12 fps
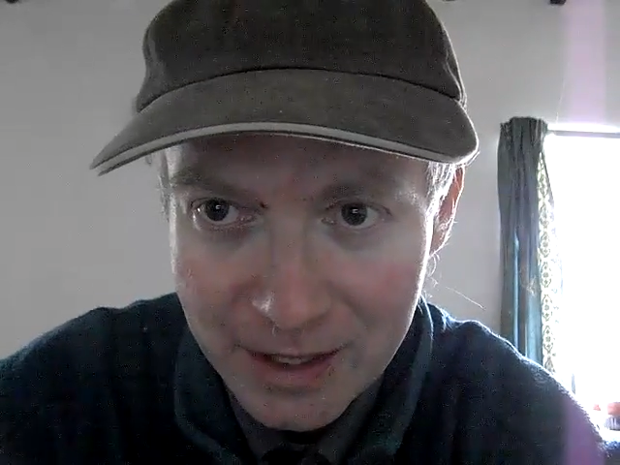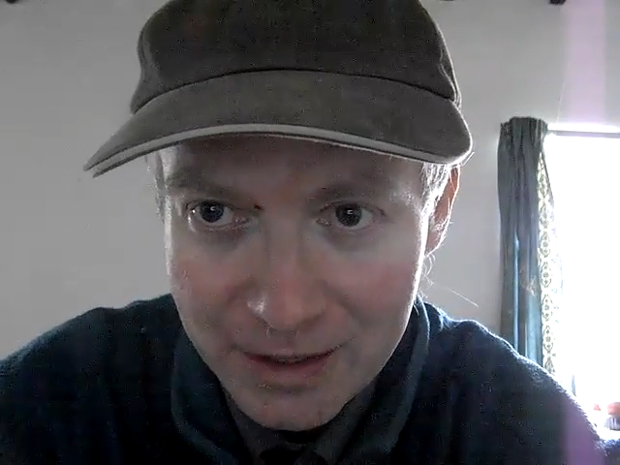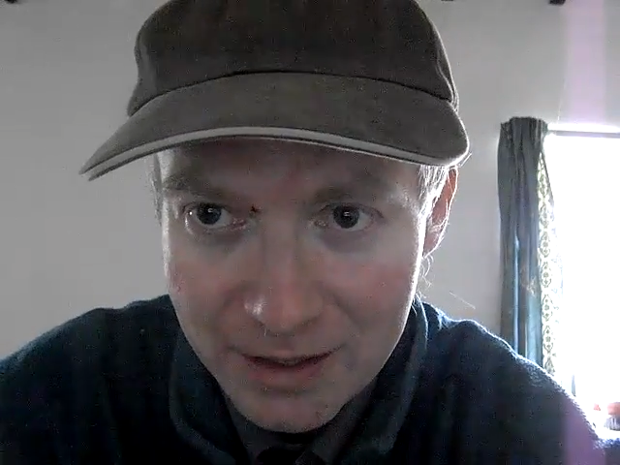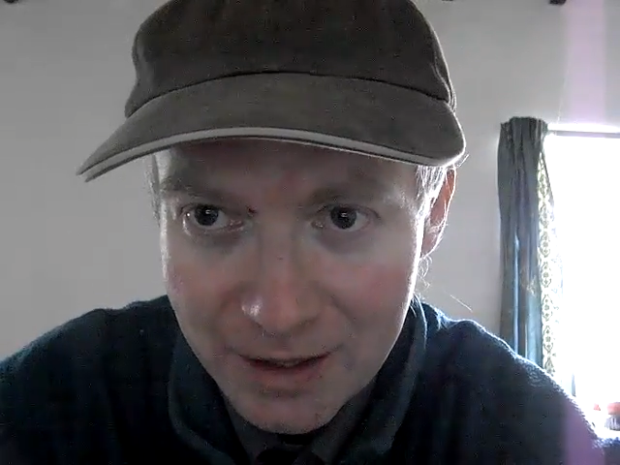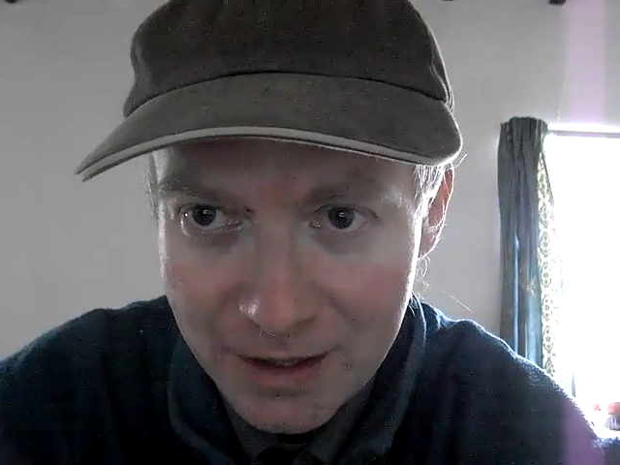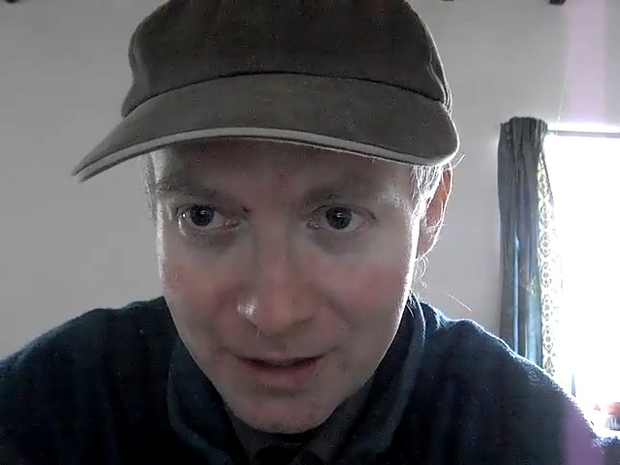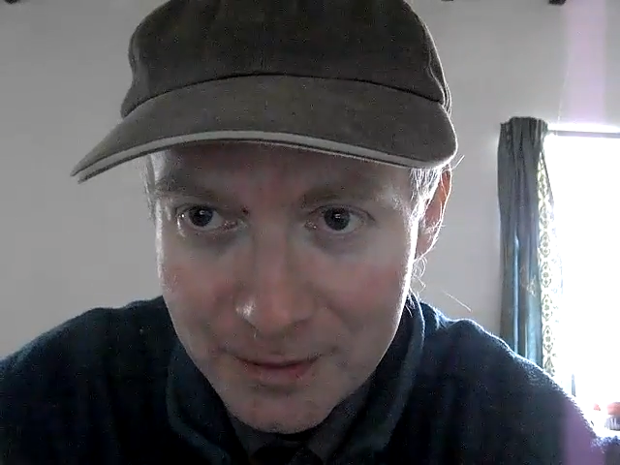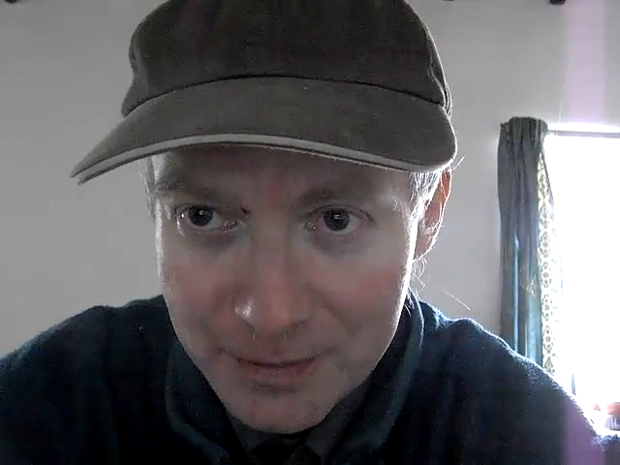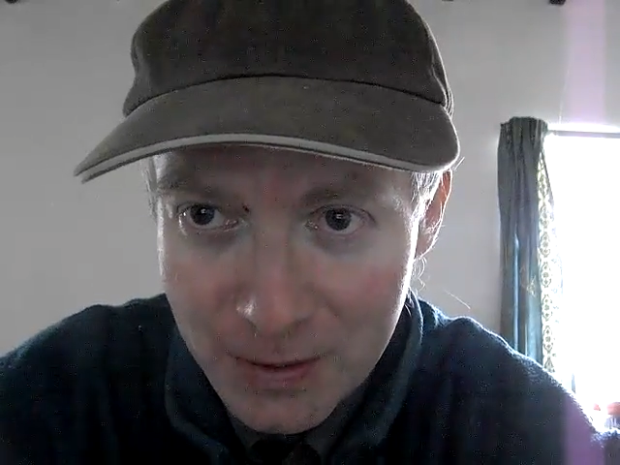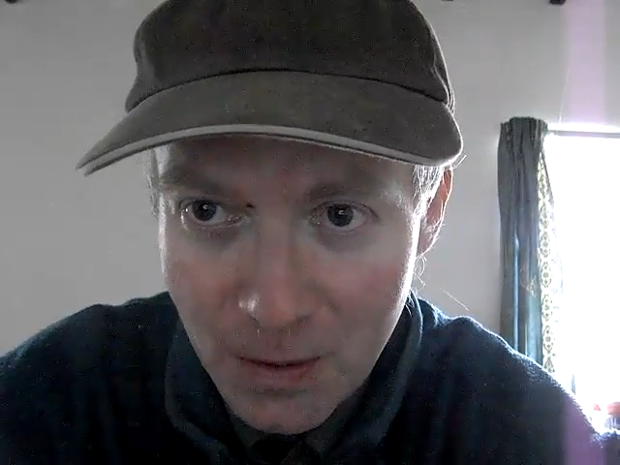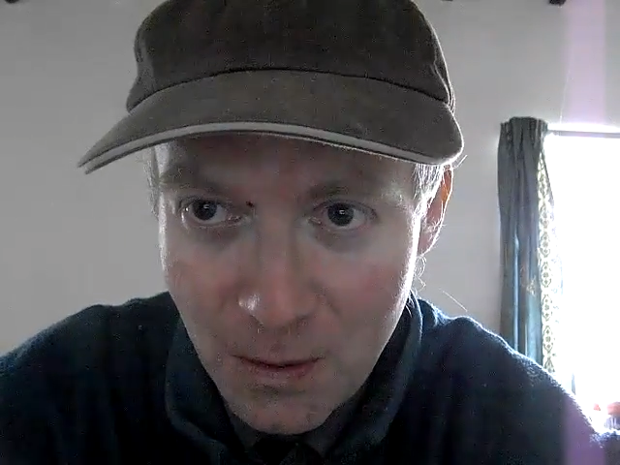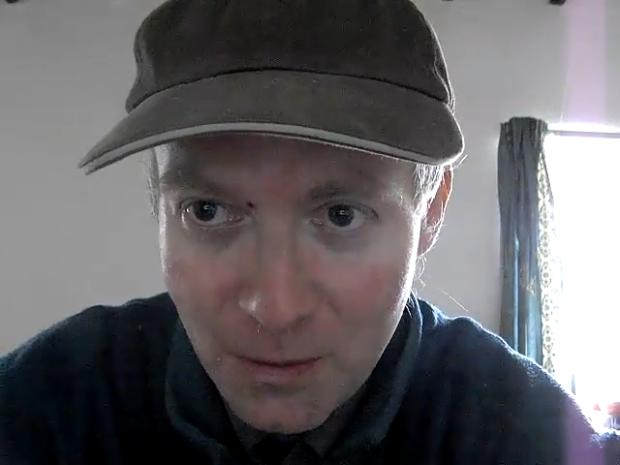are
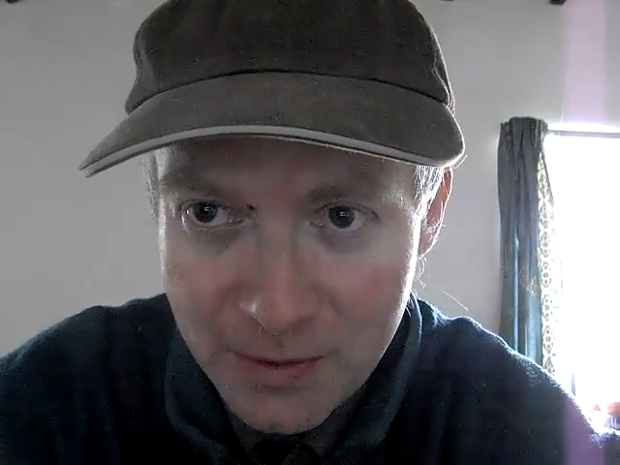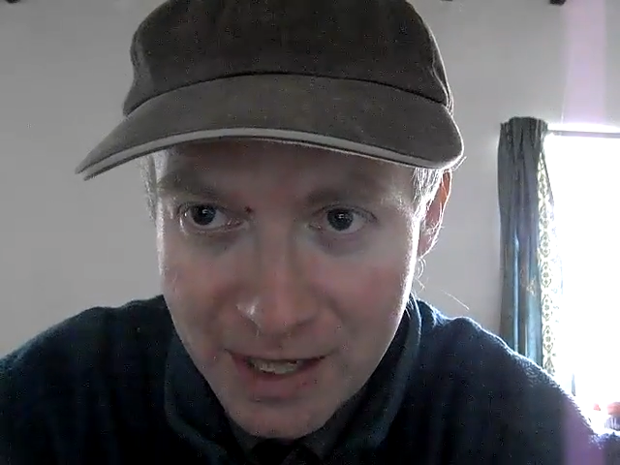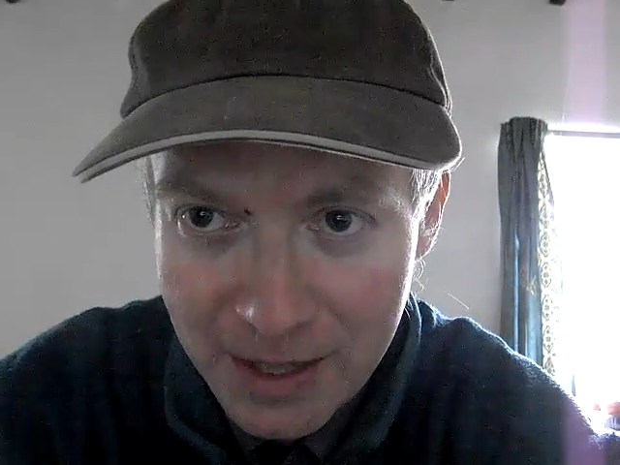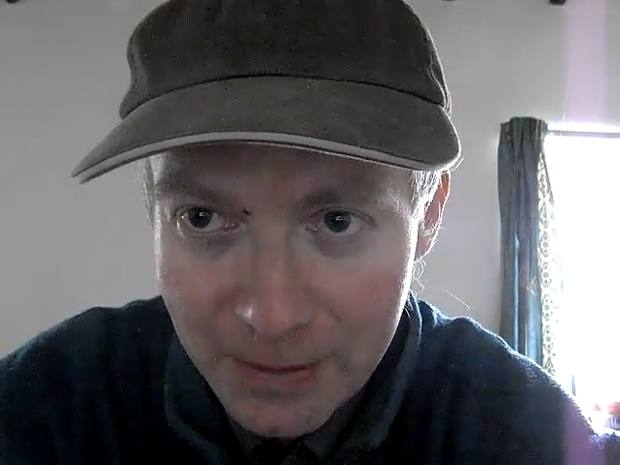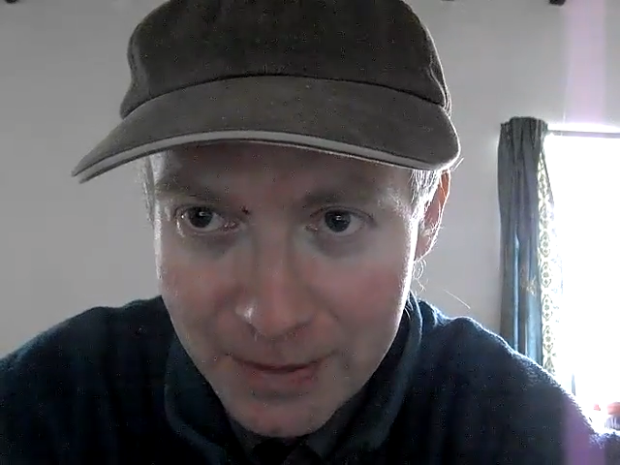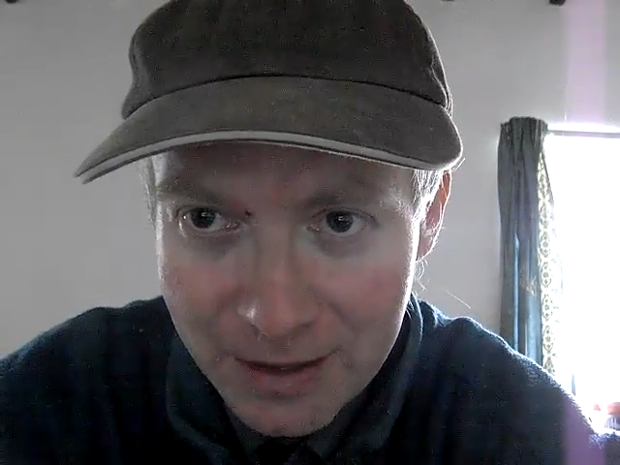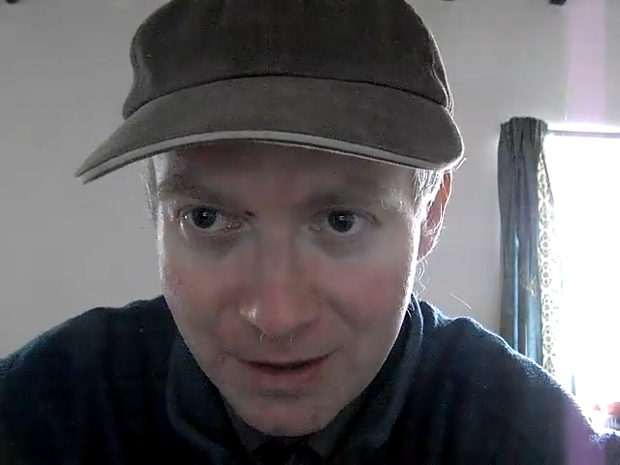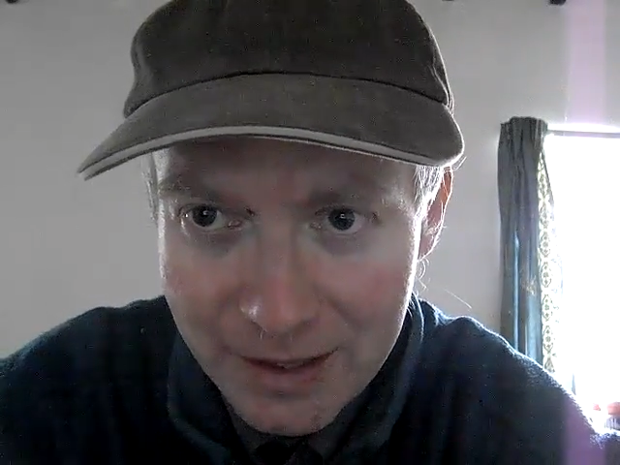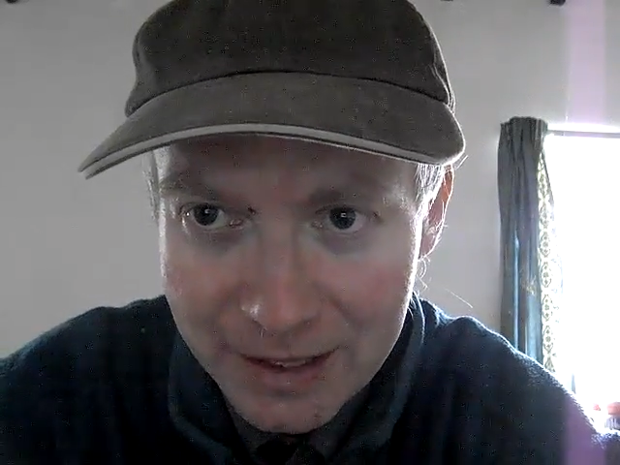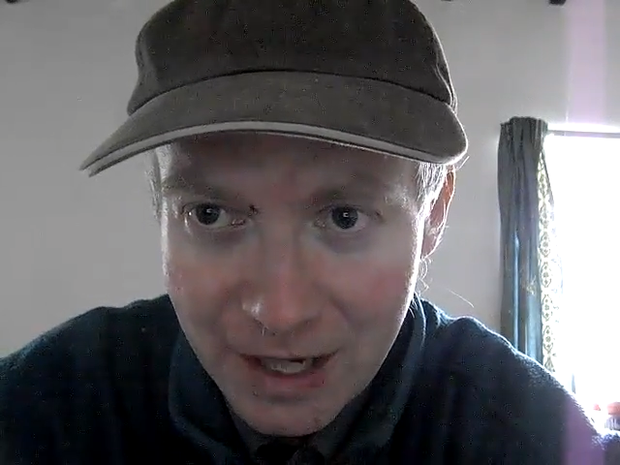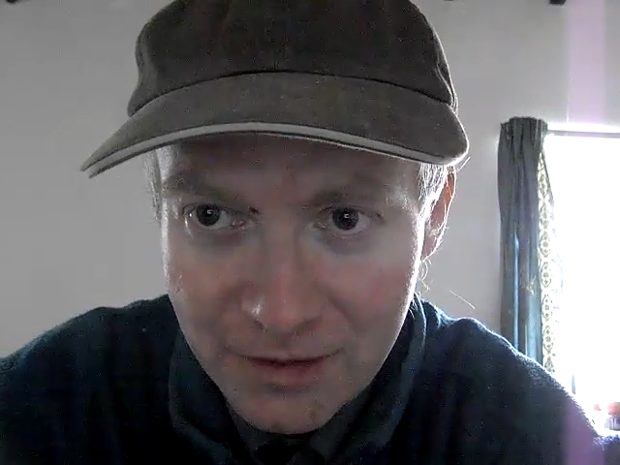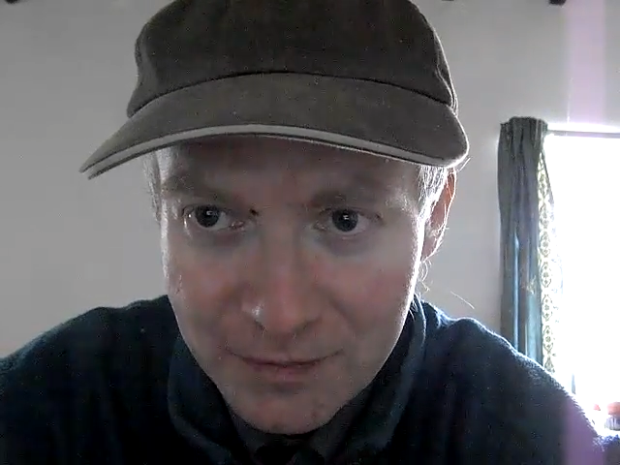oh yeah, we like
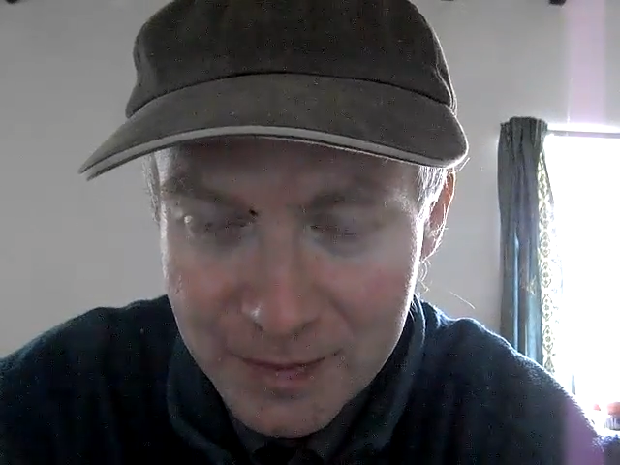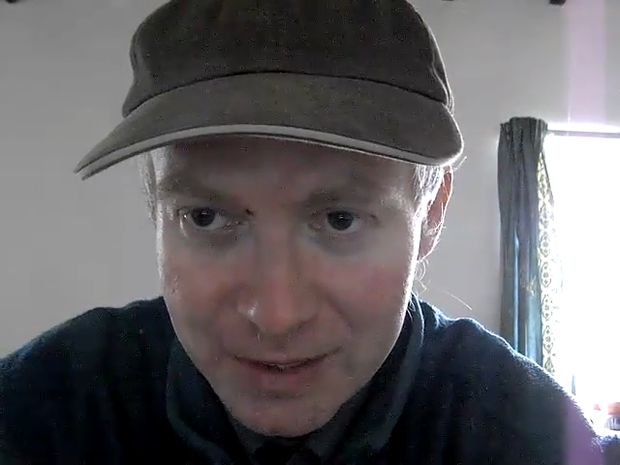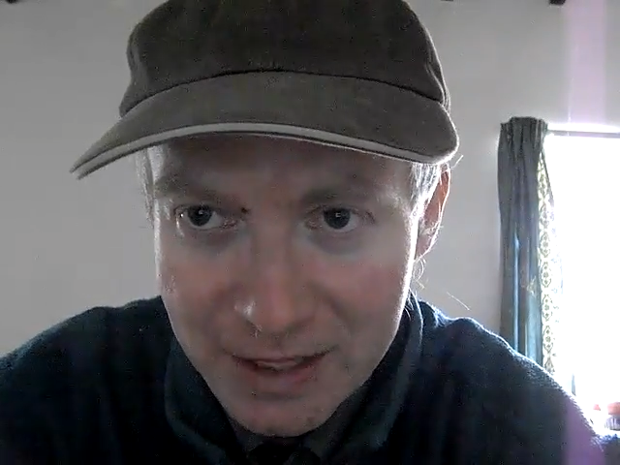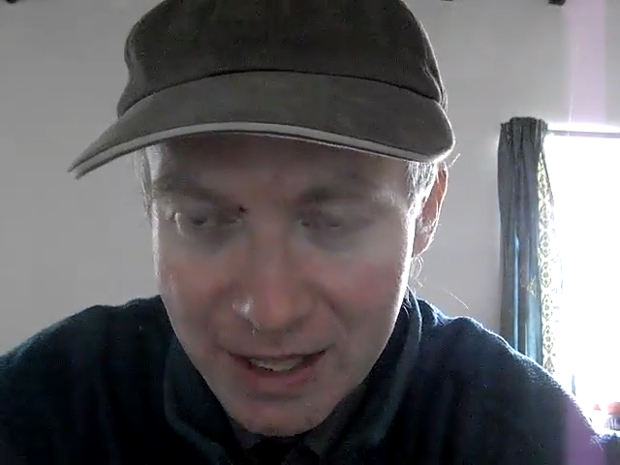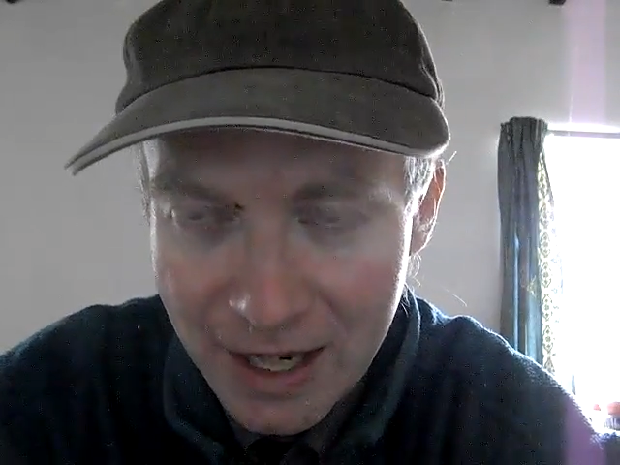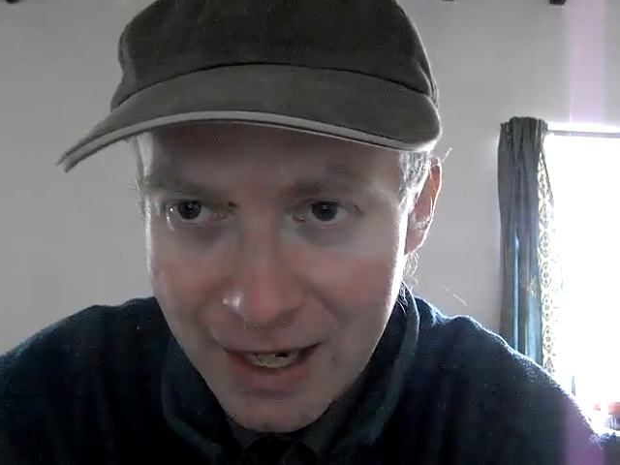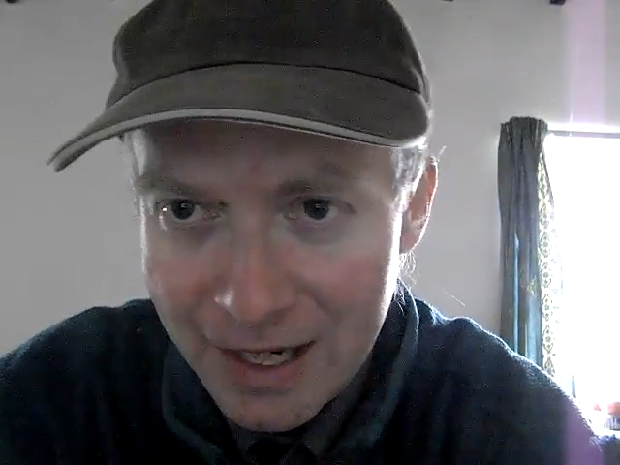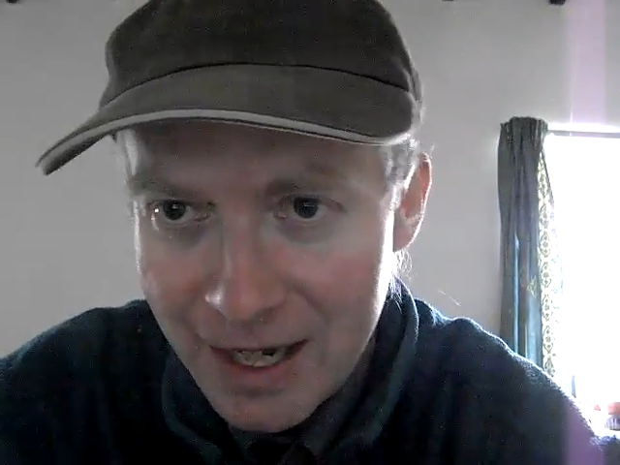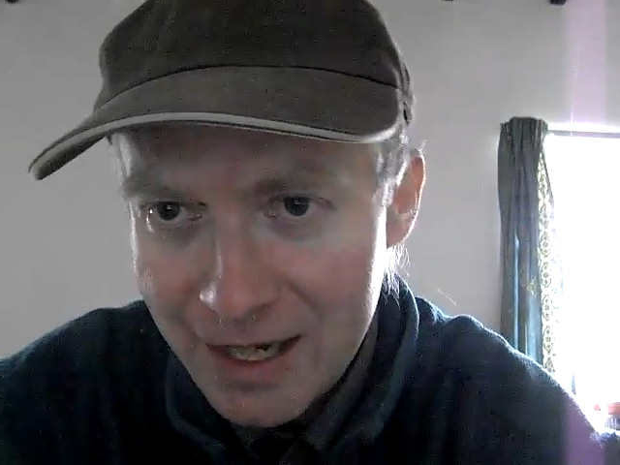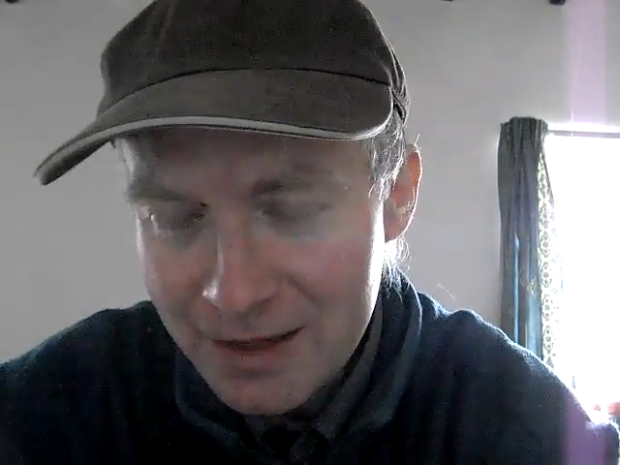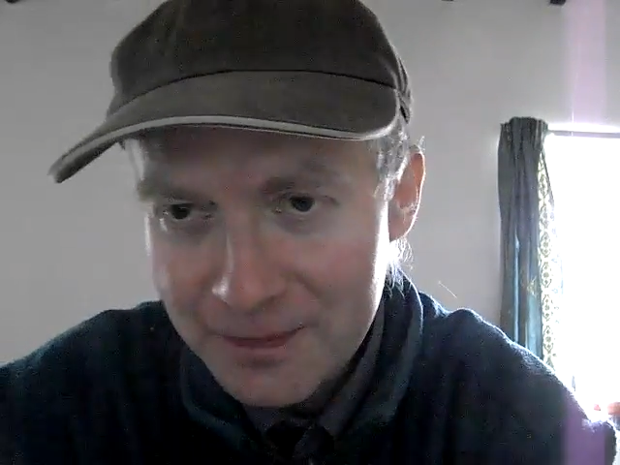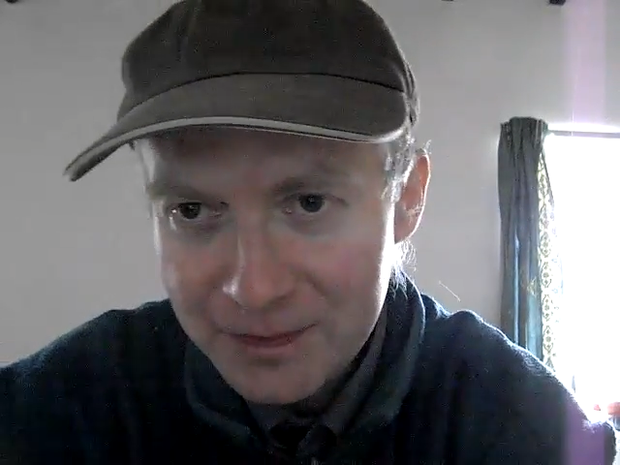government, and